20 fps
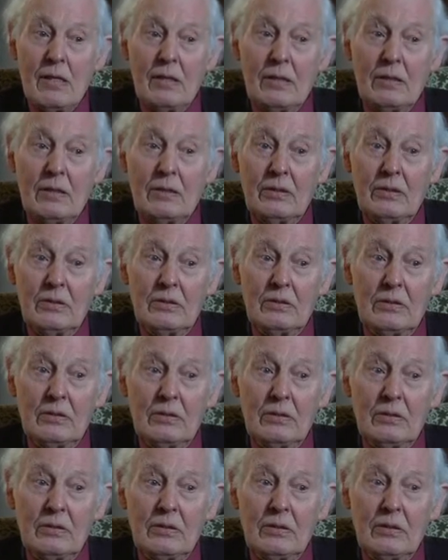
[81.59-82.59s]
And
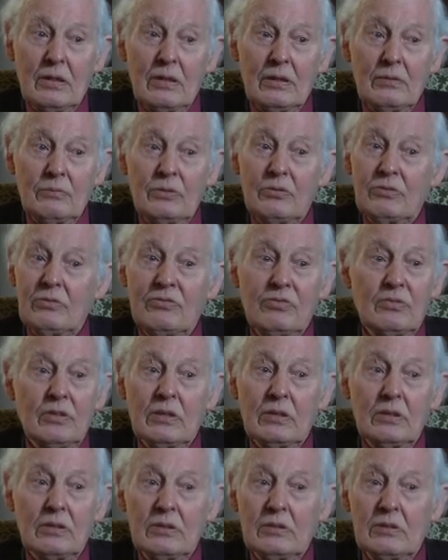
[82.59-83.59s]
I would
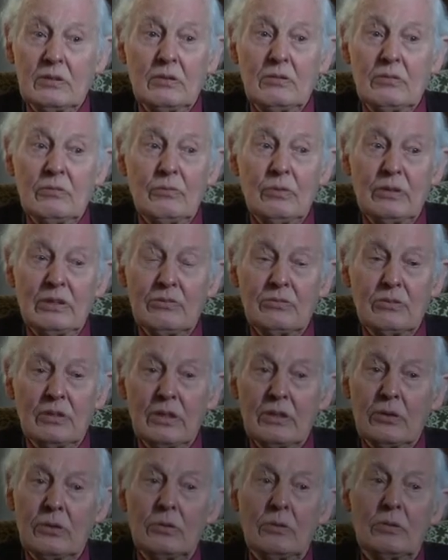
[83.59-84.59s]
fly whenever
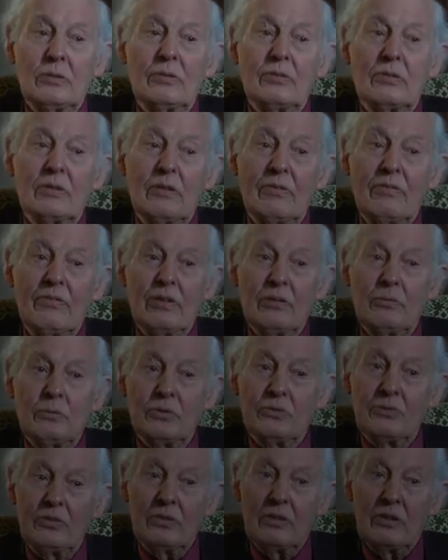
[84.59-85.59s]
I could. If they
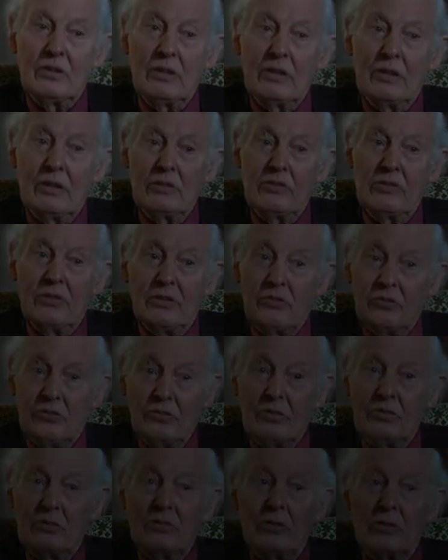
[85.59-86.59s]
wanted an air
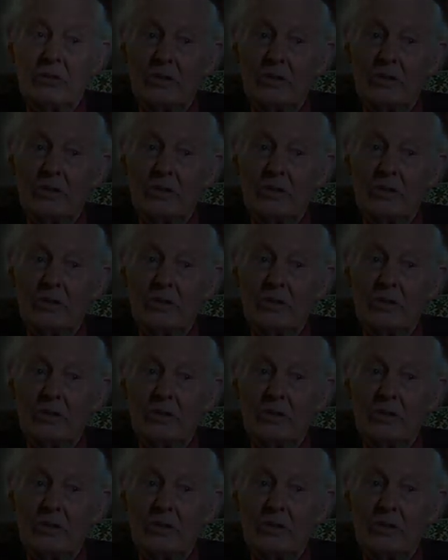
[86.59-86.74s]
test on an